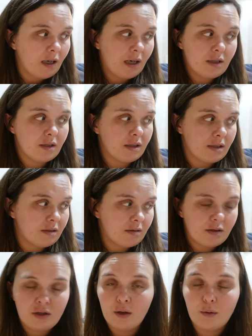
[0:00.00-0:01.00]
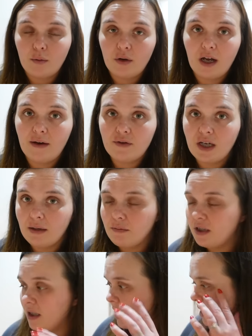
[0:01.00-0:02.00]
I just knew I wouldn't have time
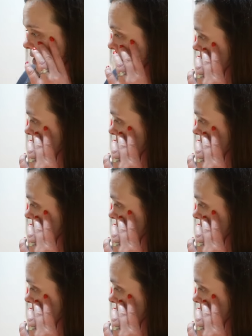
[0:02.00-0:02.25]
today.